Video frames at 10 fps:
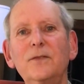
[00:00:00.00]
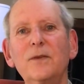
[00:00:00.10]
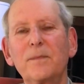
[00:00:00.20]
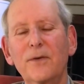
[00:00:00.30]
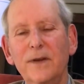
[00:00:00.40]
to
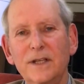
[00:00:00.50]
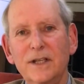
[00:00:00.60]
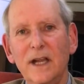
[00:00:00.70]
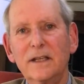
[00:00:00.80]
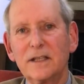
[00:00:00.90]

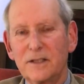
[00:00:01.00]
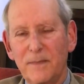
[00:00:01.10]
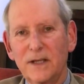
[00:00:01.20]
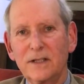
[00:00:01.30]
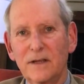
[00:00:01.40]
appreciate the
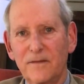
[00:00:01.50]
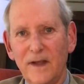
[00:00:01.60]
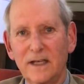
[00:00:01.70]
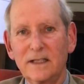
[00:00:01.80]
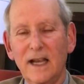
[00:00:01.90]
special
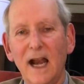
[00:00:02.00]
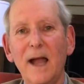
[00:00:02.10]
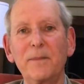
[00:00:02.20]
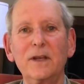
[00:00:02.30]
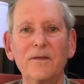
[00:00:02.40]
events that
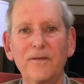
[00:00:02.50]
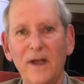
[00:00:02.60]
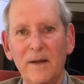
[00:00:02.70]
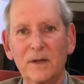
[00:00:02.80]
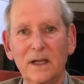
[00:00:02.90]
happen to family,